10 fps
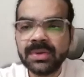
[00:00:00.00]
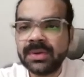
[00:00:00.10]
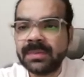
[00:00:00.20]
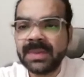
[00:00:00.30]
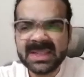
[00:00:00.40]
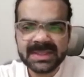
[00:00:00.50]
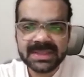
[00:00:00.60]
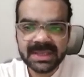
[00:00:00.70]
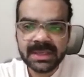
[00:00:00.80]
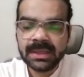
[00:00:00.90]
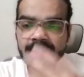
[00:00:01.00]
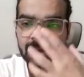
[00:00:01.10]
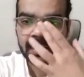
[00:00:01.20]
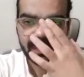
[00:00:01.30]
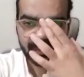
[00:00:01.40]
messaging
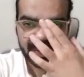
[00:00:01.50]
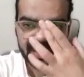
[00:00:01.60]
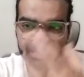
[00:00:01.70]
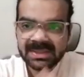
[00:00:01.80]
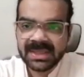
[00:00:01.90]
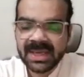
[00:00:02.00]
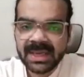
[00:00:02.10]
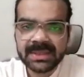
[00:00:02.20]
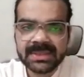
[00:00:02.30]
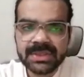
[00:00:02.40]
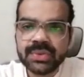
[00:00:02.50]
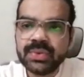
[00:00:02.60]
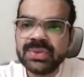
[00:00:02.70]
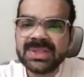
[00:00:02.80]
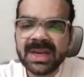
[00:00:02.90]
feels like it's
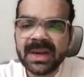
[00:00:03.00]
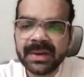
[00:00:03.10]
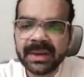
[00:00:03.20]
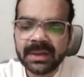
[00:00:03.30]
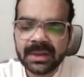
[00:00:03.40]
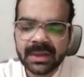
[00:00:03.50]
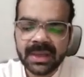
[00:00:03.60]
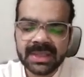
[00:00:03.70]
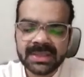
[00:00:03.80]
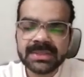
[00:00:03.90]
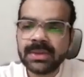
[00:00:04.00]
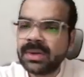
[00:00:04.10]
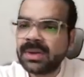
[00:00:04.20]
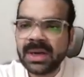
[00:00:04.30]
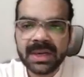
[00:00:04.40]
too generic. It's not
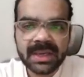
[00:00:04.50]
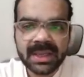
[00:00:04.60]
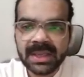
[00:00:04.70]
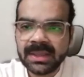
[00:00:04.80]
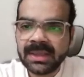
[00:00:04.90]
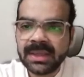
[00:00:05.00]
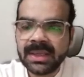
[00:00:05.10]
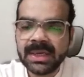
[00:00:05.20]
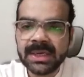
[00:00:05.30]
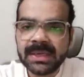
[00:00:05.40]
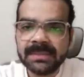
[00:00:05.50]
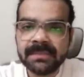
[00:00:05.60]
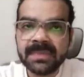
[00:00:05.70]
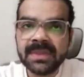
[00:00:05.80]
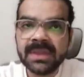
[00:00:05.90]
targeting
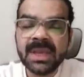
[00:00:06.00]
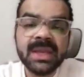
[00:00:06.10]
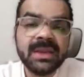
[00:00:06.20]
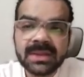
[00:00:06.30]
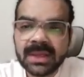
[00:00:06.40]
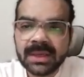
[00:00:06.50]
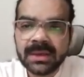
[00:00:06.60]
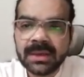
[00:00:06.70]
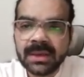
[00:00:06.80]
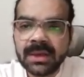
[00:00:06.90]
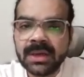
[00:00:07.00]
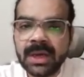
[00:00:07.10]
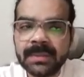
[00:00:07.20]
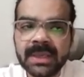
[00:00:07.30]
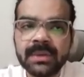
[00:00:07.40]
anything. I
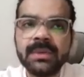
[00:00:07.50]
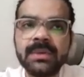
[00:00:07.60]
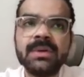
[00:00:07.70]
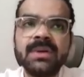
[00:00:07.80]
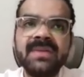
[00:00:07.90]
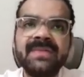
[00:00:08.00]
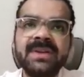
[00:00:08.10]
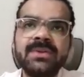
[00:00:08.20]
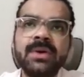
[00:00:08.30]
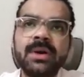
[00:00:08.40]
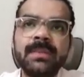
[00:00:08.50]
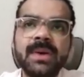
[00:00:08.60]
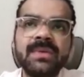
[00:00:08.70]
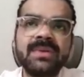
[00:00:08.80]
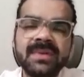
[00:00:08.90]
mean, if we talk
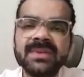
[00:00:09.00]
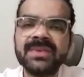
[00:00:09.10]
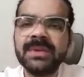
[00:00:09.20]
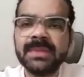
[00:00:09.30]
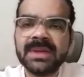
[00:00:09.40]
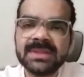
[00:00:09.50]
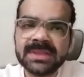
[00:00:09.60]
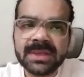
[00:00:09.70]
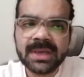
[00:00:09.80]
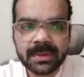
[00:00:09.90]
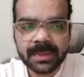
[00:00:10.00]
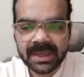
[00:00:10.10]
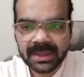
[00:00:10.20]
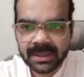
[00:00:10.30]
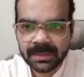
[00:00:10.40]
about different treatments in
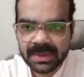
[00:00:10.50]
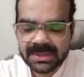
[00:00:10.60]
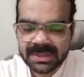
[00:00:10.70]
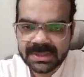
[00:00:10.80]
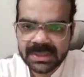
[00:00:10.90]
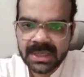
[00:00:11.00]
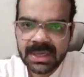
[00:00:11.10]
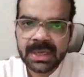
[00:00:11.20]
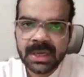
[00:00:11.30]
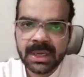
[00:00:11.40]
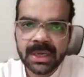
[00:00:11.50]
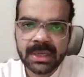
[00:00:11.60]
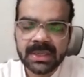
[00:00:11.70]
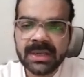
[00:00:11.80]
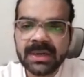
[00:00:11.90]
chiropractic business,
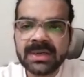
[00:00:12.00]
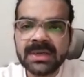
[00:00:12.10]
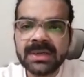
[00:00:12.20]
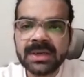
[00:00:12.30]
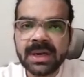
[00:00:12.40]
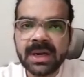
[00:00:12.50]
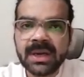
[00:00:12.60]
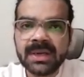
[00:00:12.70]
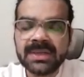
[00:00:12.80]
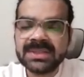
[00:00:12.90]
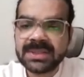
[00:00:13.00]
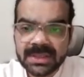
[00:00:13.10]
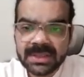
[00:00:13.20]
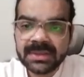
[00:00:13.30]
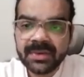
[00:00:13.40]
there are
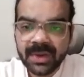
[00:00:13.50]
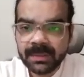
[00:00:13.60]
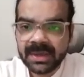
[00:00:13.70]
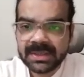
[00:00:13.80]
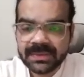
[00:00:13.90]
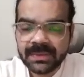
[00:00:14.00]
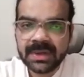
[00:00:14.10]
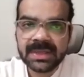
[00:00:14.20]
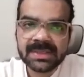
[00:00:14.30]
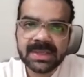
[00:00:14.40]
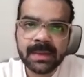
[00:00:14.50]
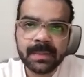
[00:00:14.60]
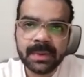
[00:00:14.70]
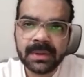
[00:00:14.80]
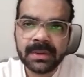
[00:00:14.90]
certain treatments. For
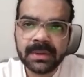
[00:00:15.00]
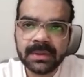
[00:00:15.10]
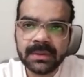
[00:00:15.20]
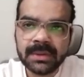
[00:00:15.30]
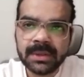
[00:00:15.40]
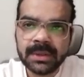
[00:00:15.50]
example,